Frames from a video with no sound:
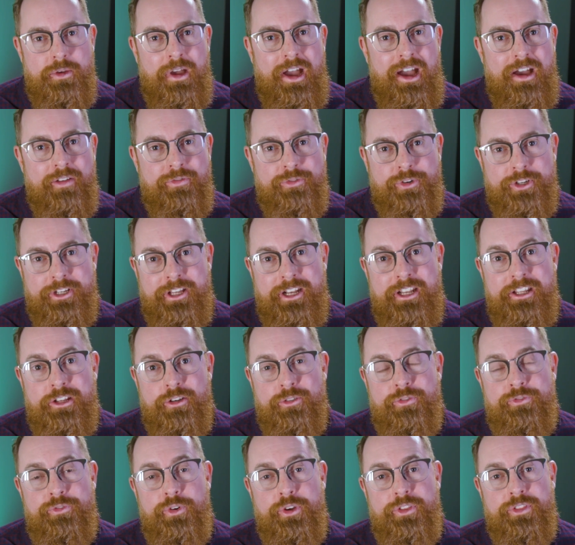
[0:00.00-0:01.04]
have for getting your
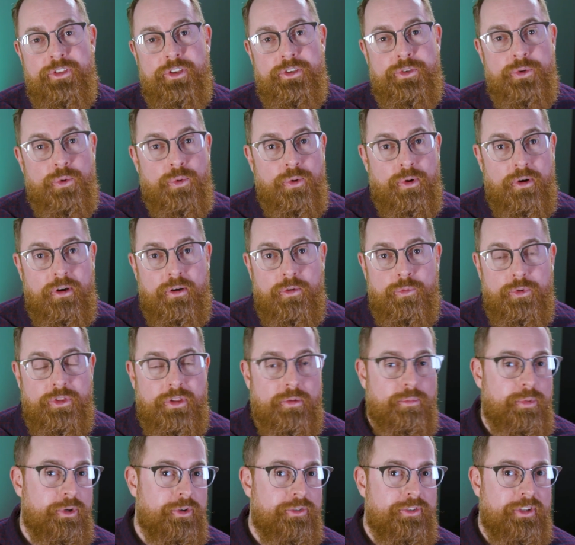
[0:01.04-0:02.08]
foot in the door with a
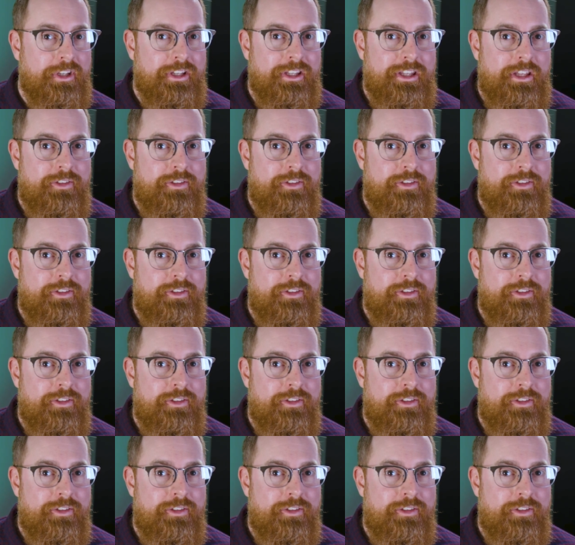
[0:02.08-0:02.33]
building,